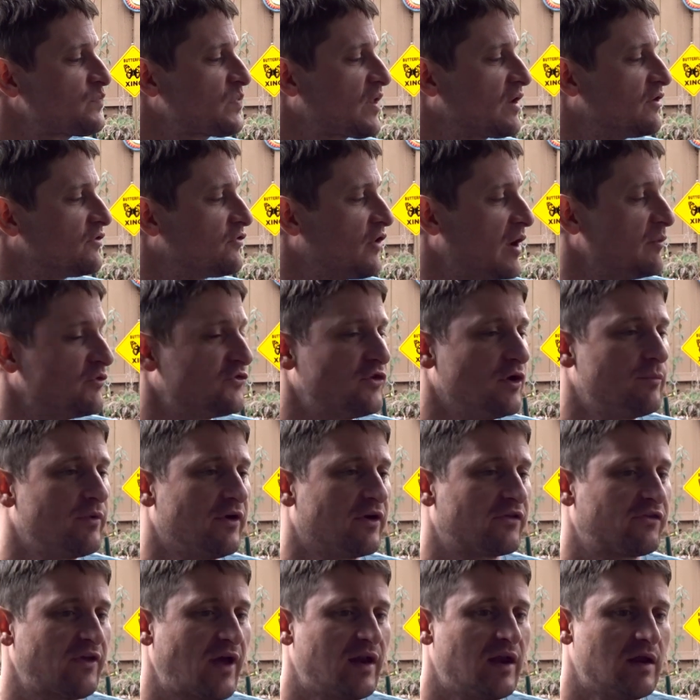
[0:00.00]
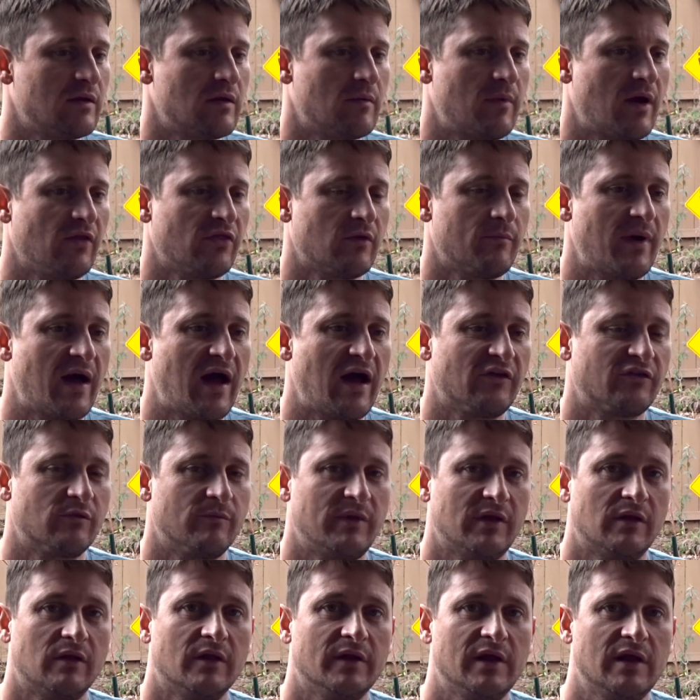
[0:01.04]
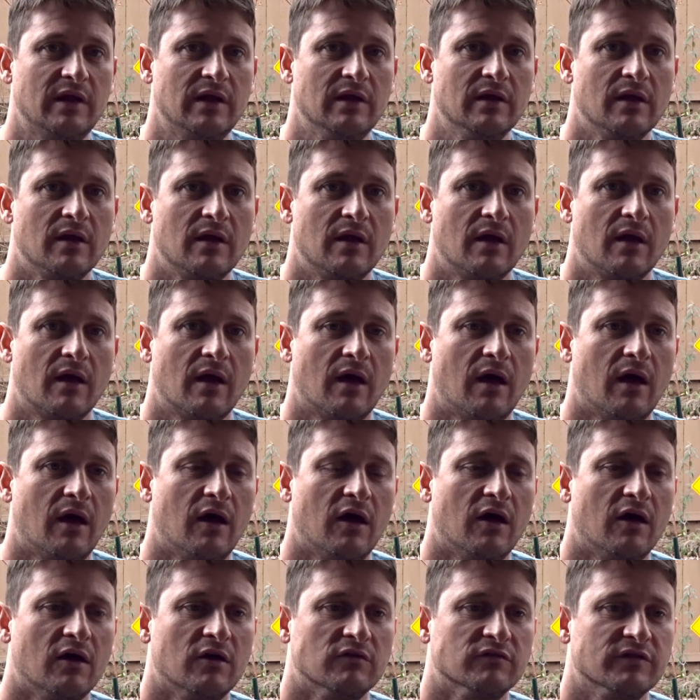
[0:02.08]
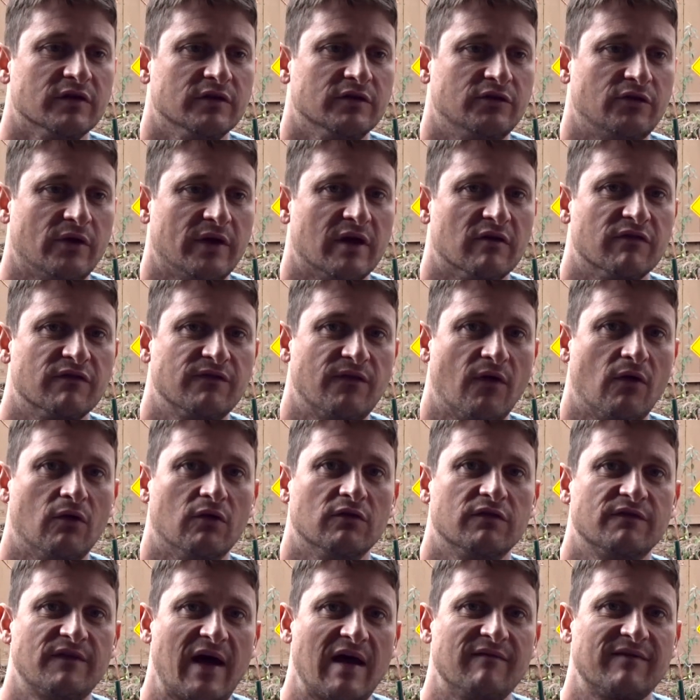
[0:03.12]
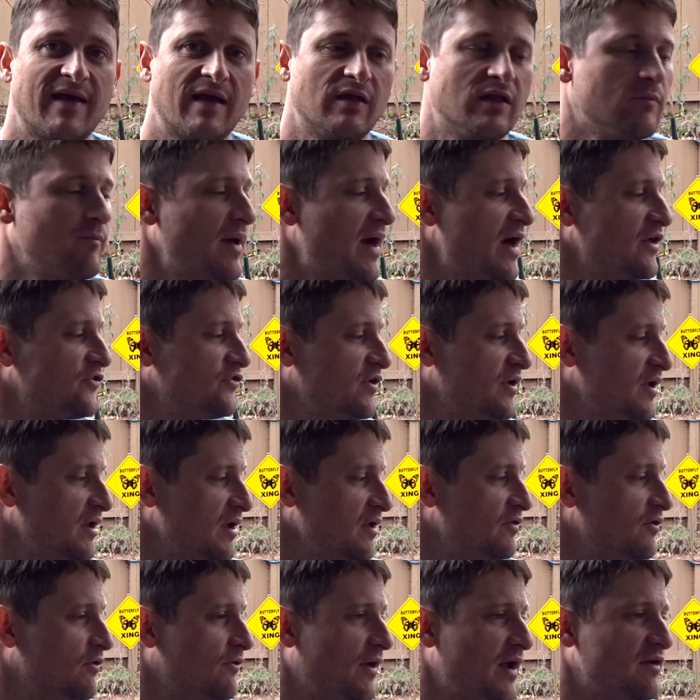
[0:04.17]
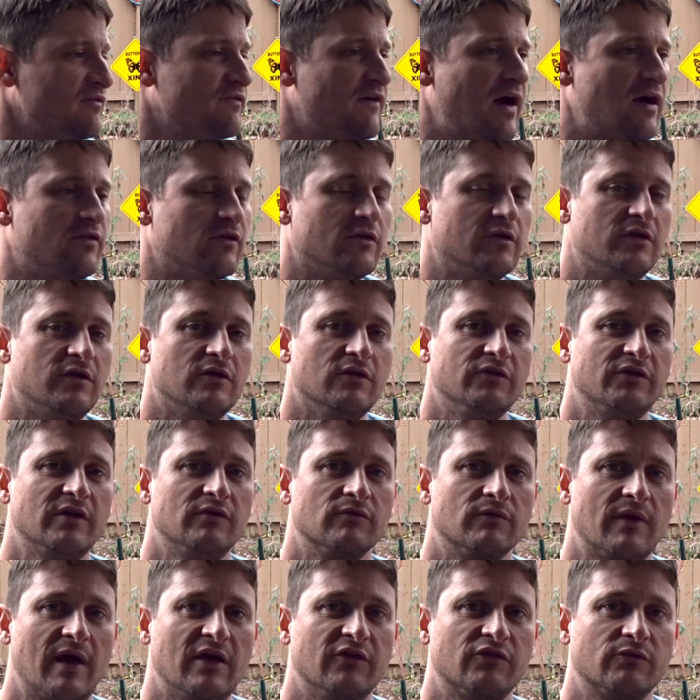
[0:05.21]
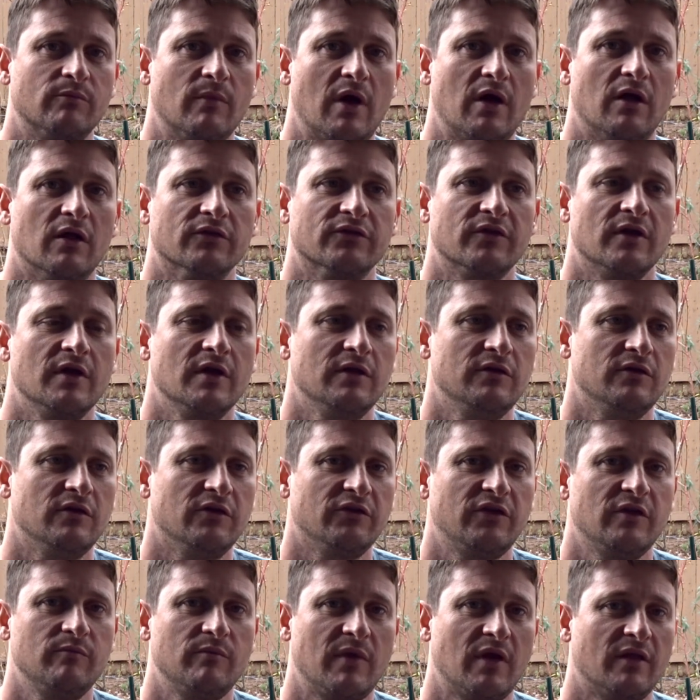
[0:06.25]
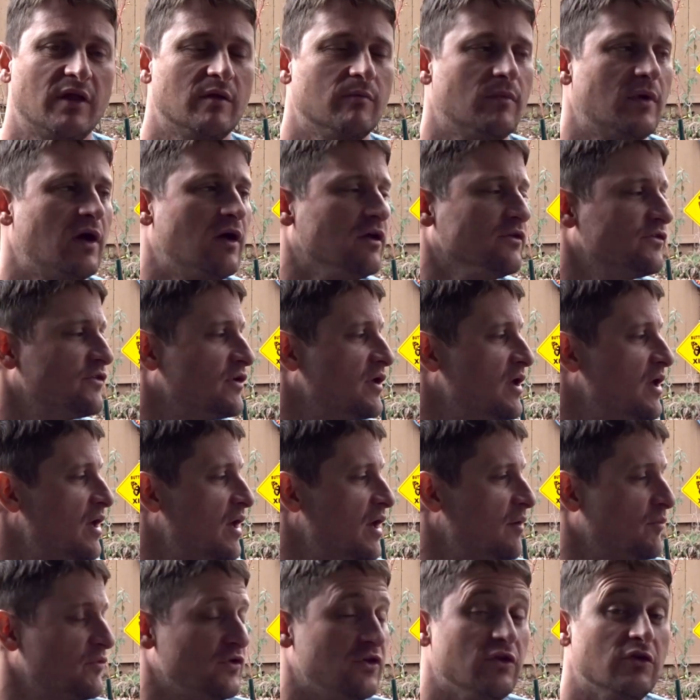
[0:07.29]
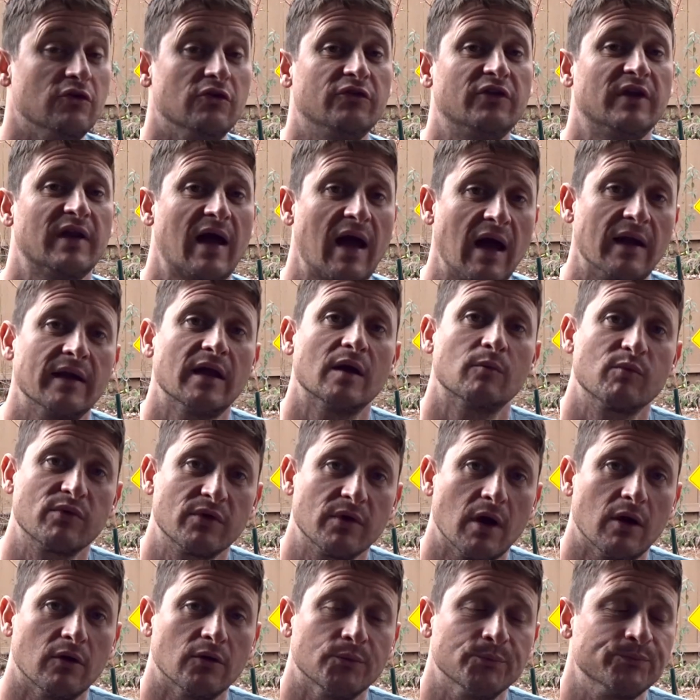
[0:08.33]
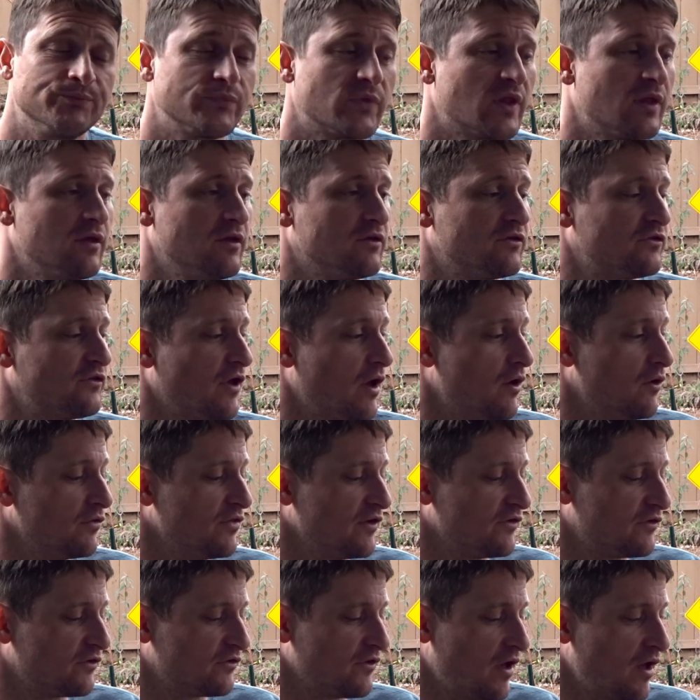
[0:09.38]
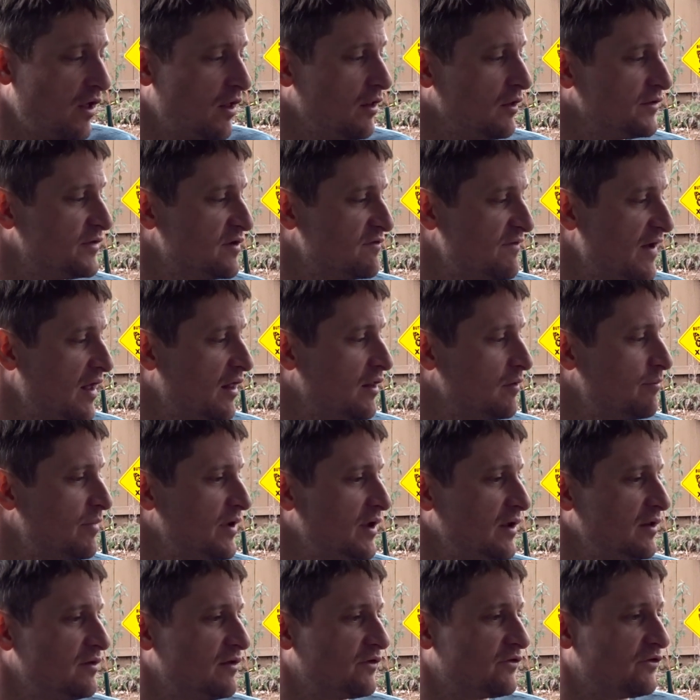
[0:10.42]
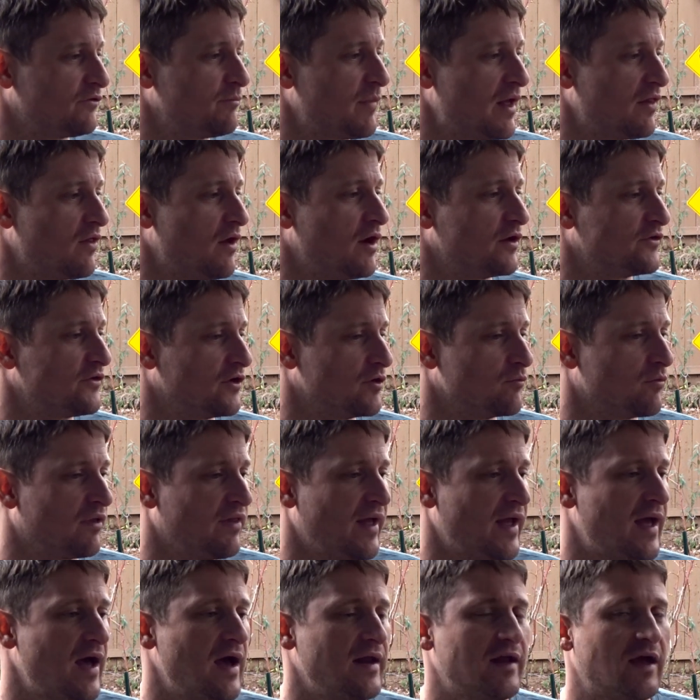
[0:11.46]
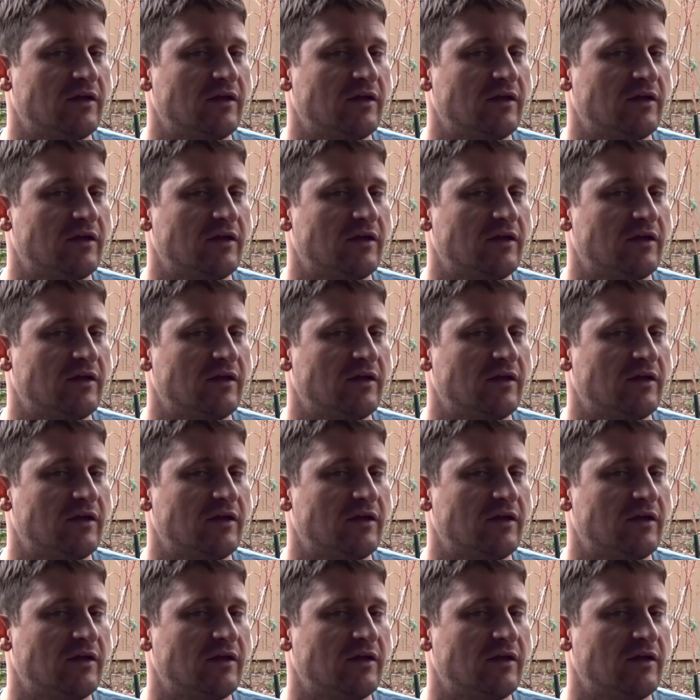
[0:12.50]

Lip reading: So I'm super excited about the possibility of doing a full 5-gallon batch in the Grainfather using rice malt, using millet malt, using Ondea Pro. So this is all developing. This is my long-term plan.